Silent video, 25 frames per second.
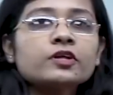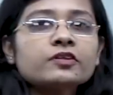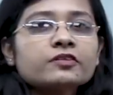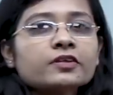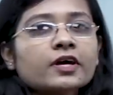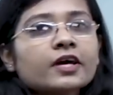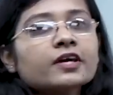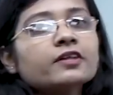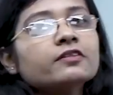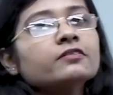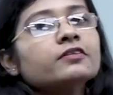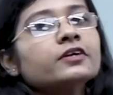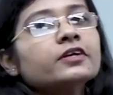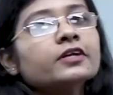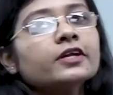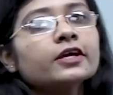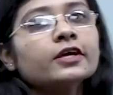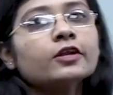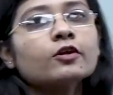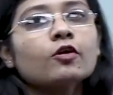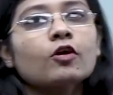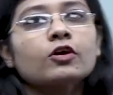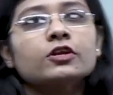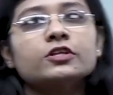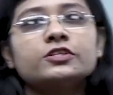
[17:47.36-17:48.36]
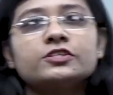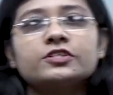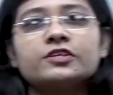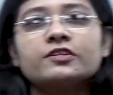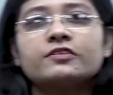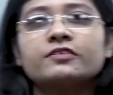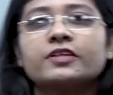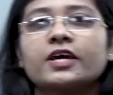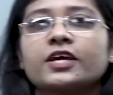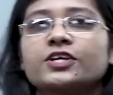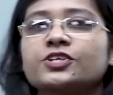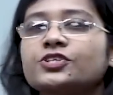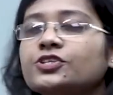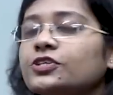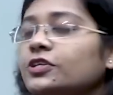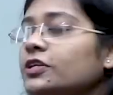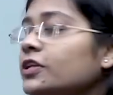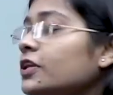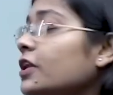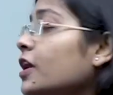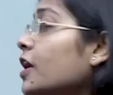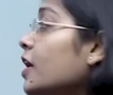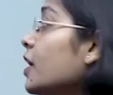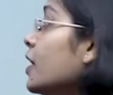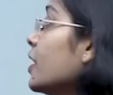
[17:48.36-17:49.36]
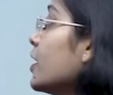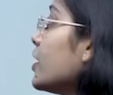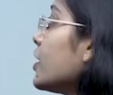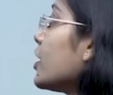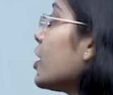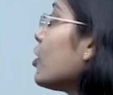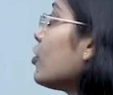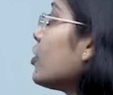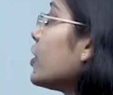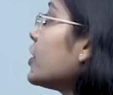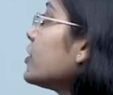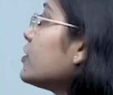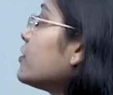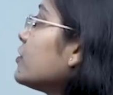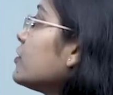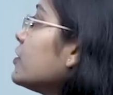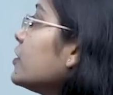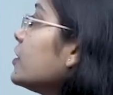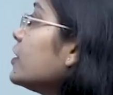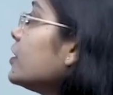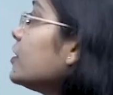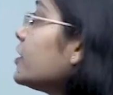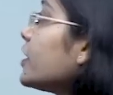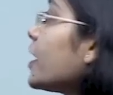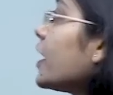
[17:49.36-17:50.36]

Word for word: the science and technology section. Now let's see